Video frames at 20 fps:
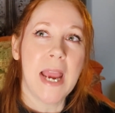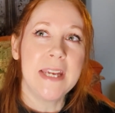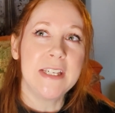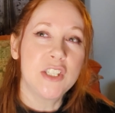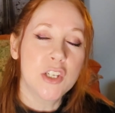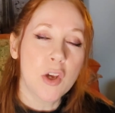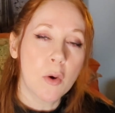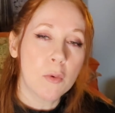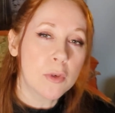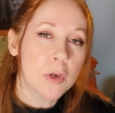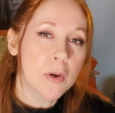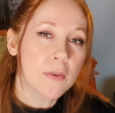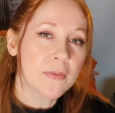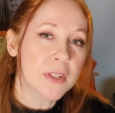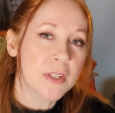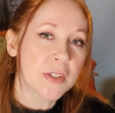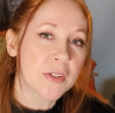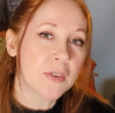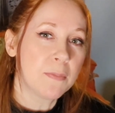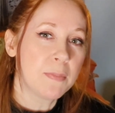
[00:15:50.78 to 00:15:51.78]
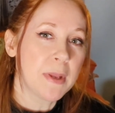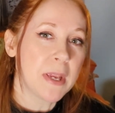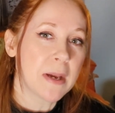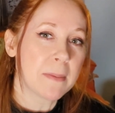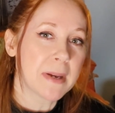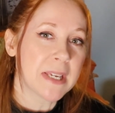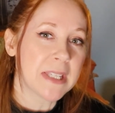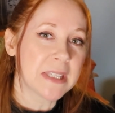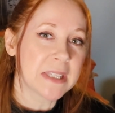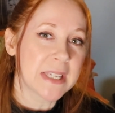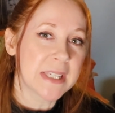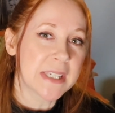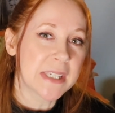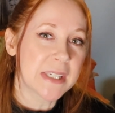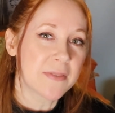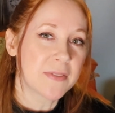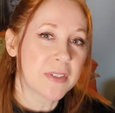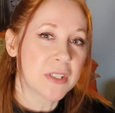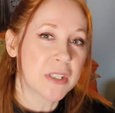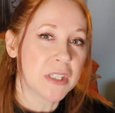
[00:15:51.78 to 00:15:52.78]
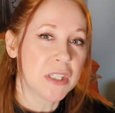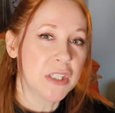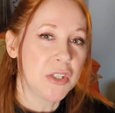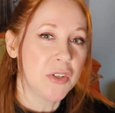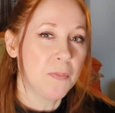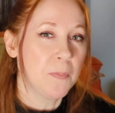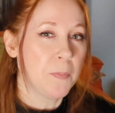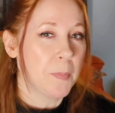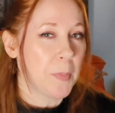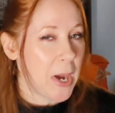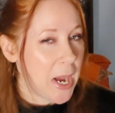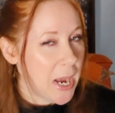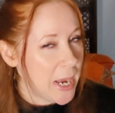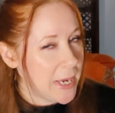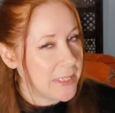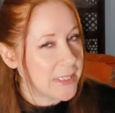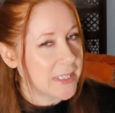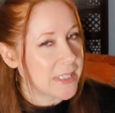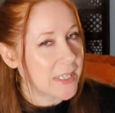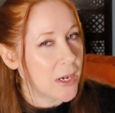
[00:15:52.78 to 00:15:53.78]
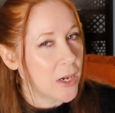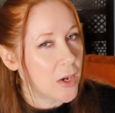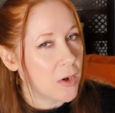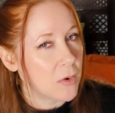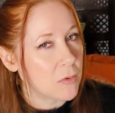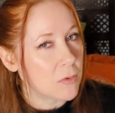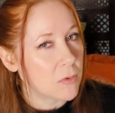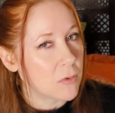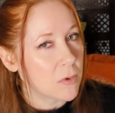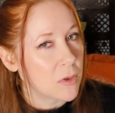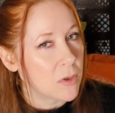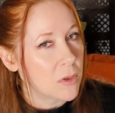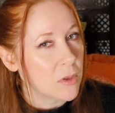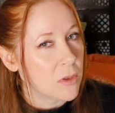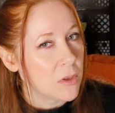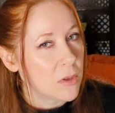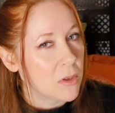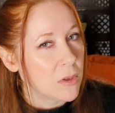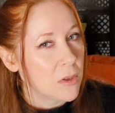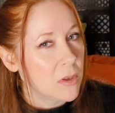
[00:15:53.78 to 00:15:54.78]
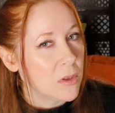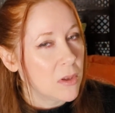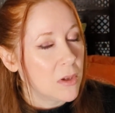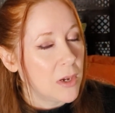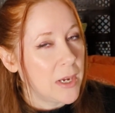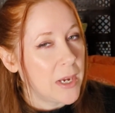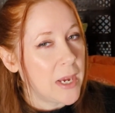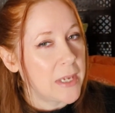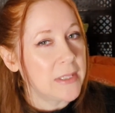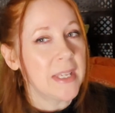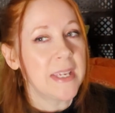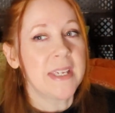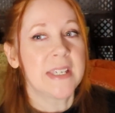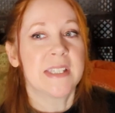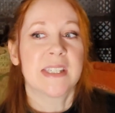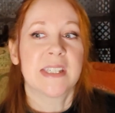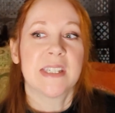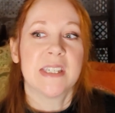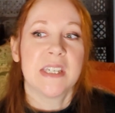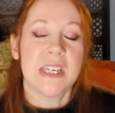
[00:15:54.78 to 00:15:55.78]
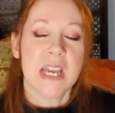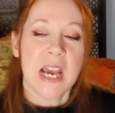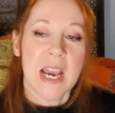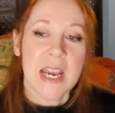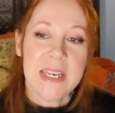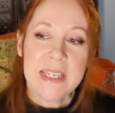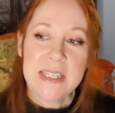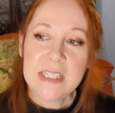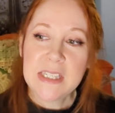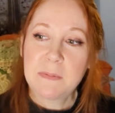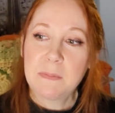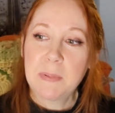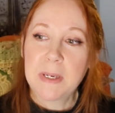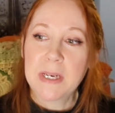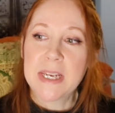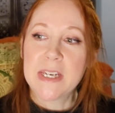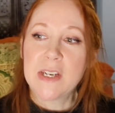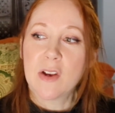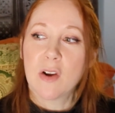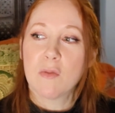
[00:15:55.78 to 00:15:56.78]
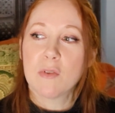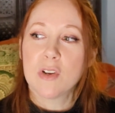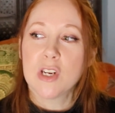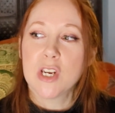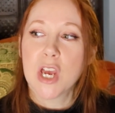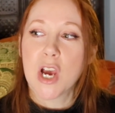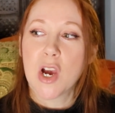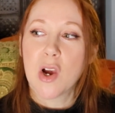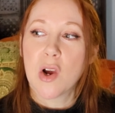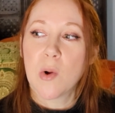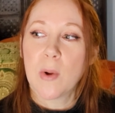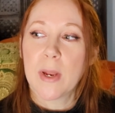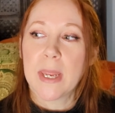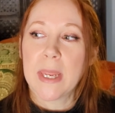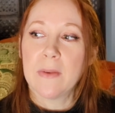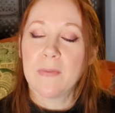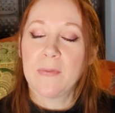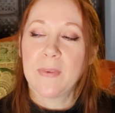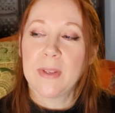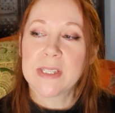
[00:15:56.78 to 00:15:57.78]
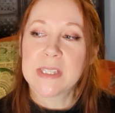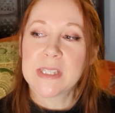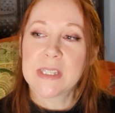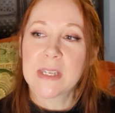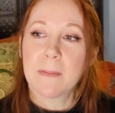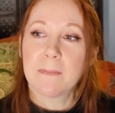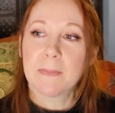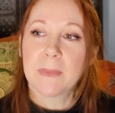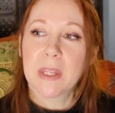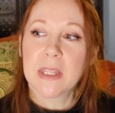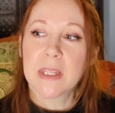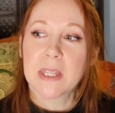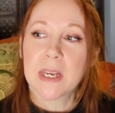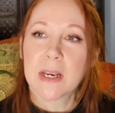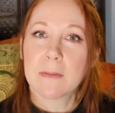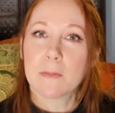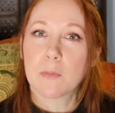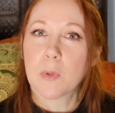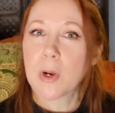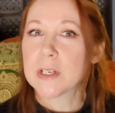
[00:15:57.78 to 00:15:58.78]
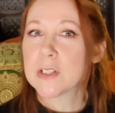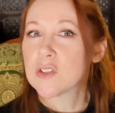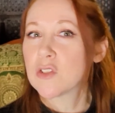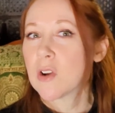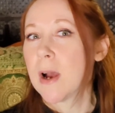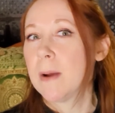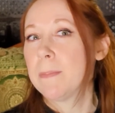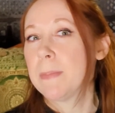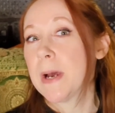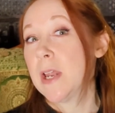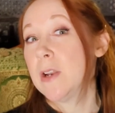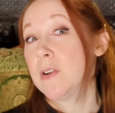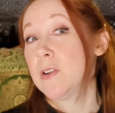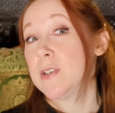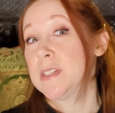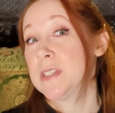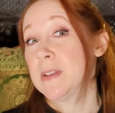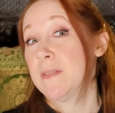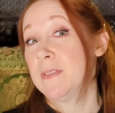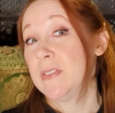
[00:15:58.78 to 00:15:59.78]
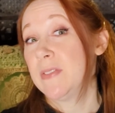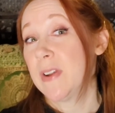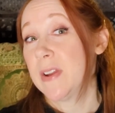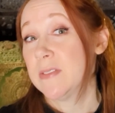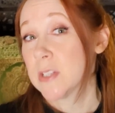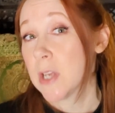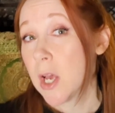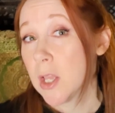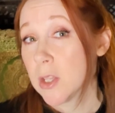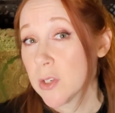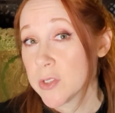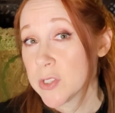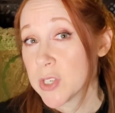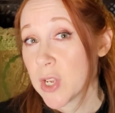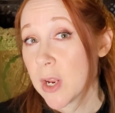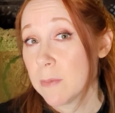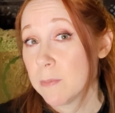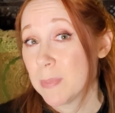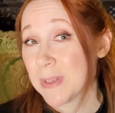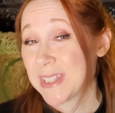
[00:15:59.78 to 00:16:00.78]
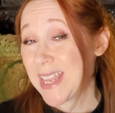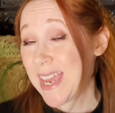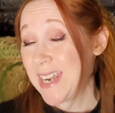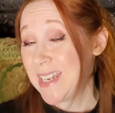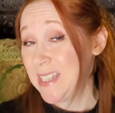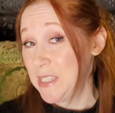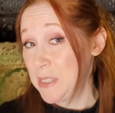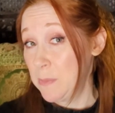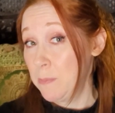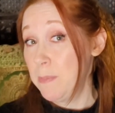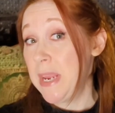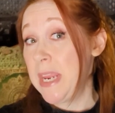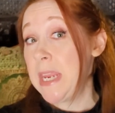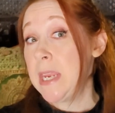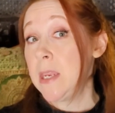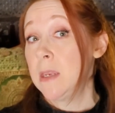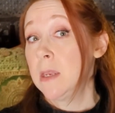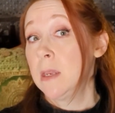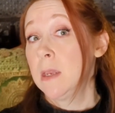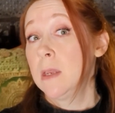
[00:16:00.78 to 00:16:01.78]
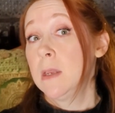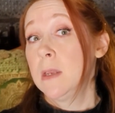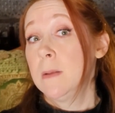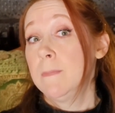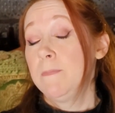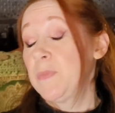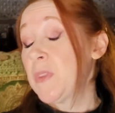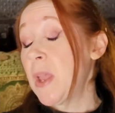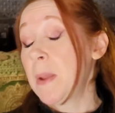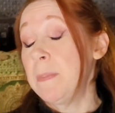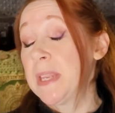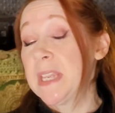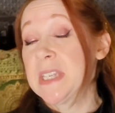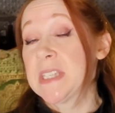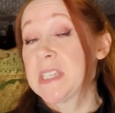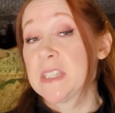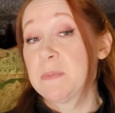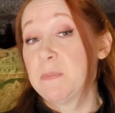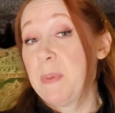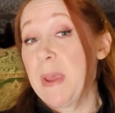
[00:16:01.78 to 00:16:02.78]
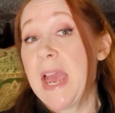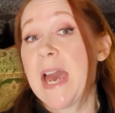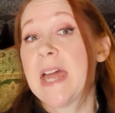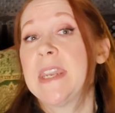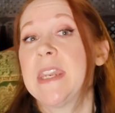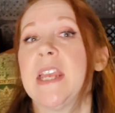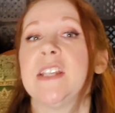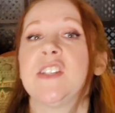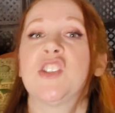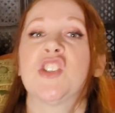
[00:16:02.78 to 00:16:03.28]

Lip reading: don't know if this would be on my list of to buys though. I think it's nice, but I don't know if it's something that I'd want to drop $175 on, but that is me. Not because it's bad, it's